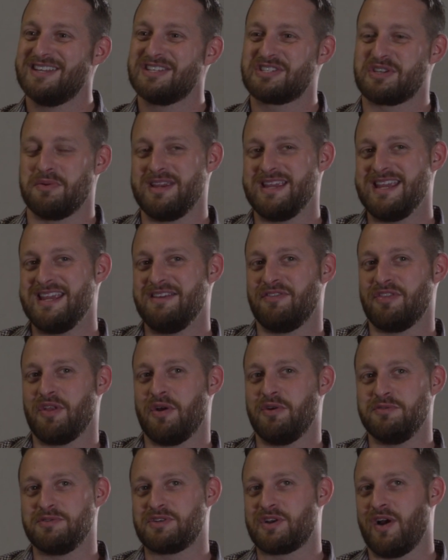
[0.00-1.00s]
So even
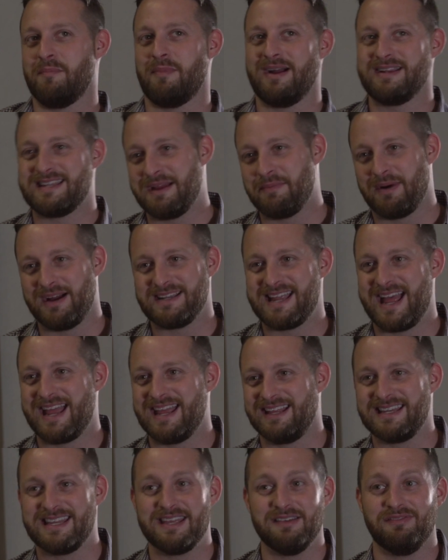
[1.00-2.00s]
though he was going by
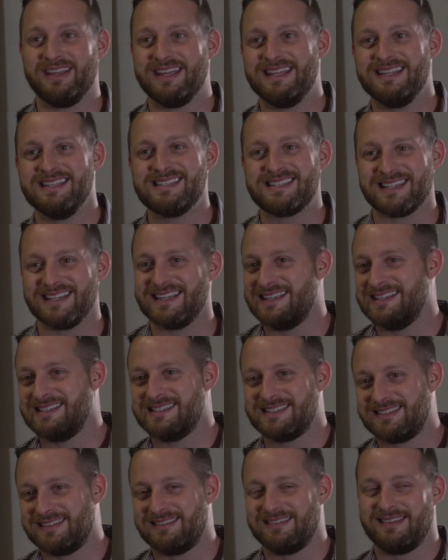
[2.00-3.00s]
day and giving in to
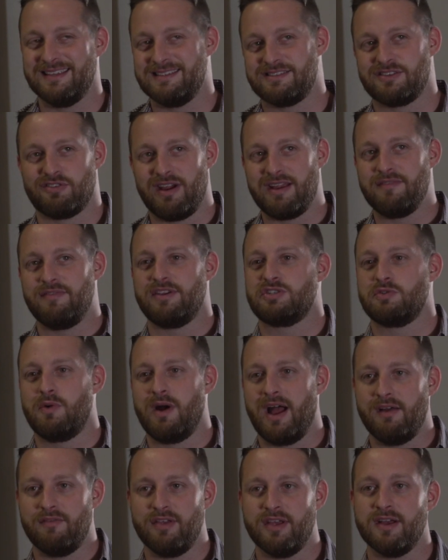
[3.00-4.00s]
his cravings or
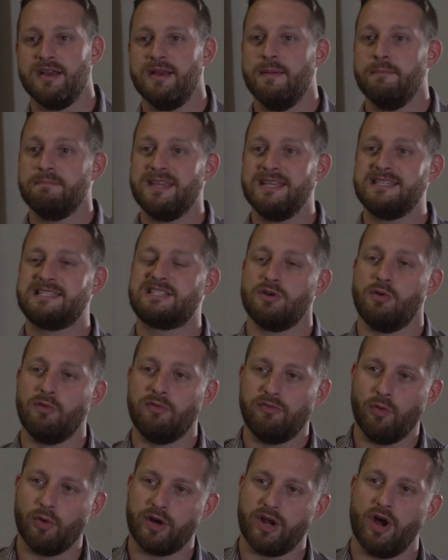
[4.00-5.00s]
what have you, he still
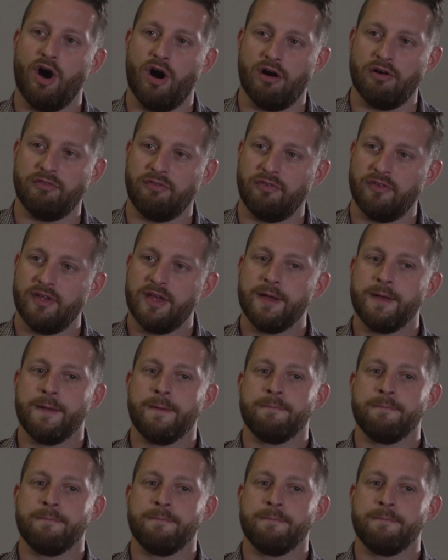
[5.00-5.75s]
fought it off.